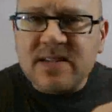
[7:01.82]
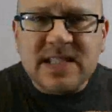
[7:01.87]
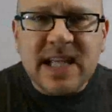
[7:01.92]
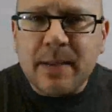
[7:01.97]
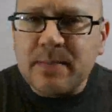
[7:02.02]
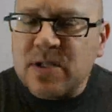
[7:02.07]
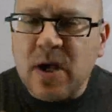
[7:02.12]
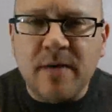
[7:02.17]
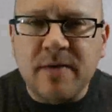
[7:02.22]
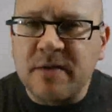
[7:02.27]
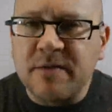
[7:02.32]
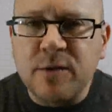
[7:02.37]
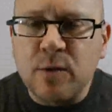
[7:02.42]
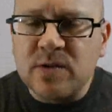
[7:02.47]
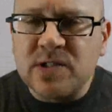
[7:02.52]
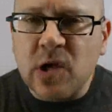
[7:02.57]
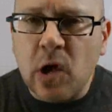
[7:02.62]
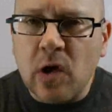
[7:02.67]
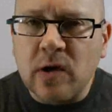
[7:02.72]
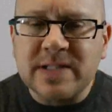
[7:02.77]
else names off a
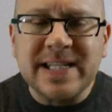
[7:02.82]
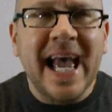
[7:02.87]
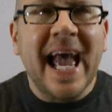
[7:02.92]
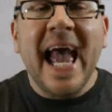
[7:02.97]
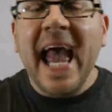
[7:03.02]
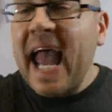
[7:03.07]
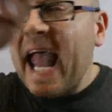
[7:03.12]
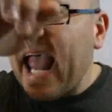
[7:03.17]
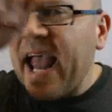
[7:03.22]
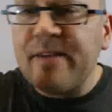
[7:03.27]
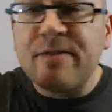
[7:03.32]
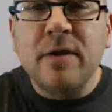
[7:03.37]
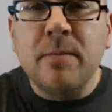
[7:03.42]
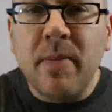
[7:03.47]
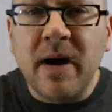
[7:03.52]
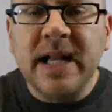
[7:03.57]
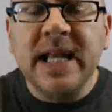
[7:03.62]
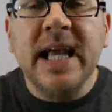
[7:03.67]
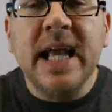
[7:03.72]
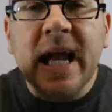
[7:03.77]
few songs,
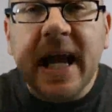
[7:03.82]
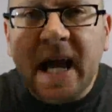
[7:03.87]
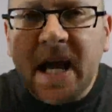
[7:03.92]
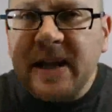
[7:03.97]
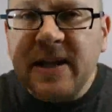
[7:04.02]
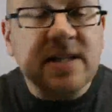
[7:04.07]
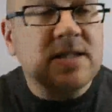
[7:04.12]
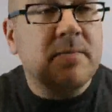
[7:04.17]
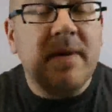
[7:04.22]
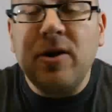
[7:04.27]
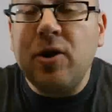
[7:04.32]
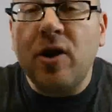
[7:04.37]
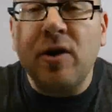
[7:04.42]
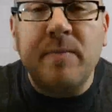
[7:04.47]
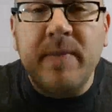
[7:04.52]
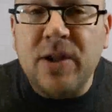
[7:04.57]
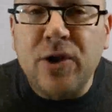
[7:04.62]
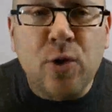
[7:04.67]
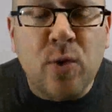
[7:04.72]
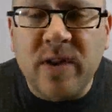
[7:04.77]
everybody, doesn't matter, you
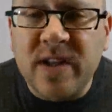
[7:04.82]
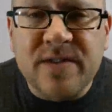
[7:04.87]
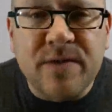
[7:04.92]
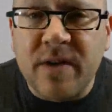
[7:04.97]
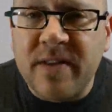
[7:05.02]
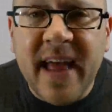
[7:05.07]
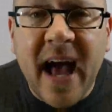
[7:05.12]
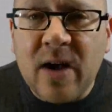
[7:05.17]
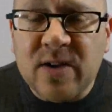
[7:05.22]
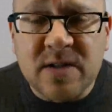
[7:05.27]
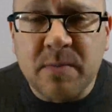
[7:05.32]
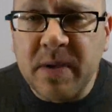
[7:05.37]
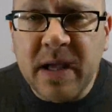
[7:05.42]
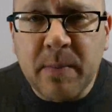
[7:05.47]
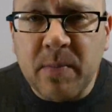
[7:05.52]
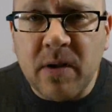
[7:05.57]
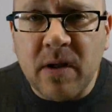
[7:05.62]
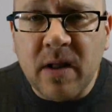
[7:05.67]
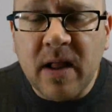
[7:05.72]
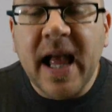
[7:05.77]
could be doing this for 1,000
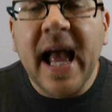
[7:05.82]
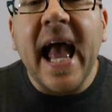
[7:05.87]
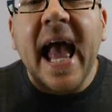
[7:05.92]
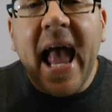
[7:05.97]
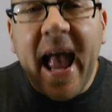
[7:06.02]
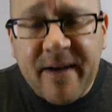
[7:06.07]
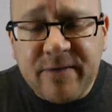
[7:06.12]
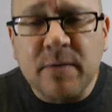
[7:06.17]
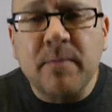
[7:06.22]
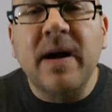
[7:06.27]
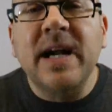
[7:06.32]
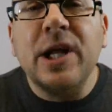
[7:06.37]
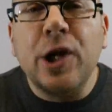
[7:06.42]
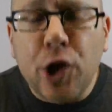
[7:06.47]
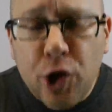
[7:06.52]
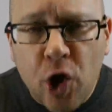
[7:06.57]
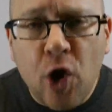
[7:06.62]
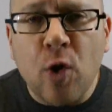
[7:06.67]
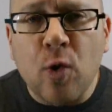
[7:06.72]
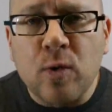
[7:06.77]
people. Everybody
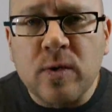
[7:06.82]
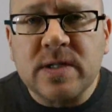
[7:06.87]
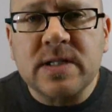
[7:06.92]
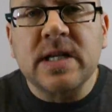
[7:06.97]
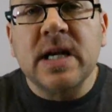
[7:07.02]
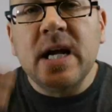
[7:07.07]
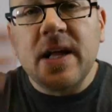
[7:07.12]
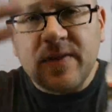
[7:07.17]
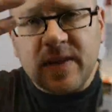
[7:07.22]
knows